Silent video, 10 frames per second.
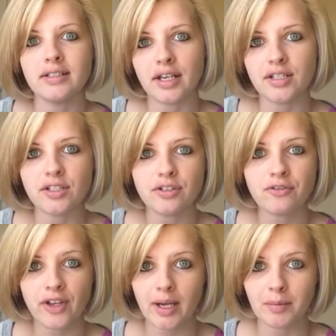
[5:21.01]
does your
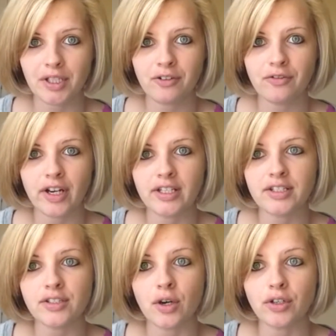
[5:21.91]
family or
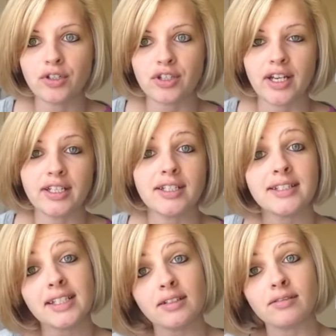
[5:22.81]
friends know you're trying to
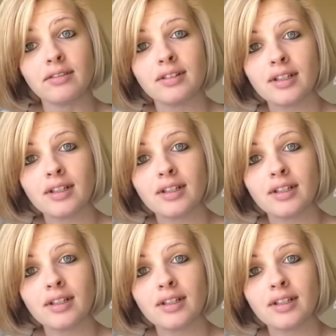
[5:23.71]
conceive?